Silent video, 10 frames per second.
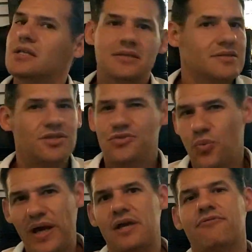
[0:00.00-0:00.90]
Just
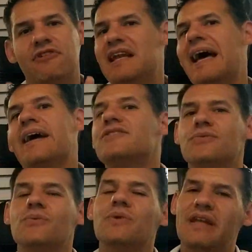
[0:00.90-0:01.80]
wait, relax.
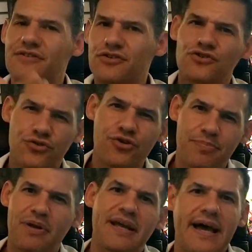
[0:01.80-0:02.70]
Let the story
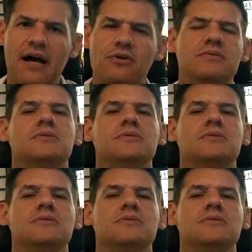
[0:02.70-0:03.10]
play out.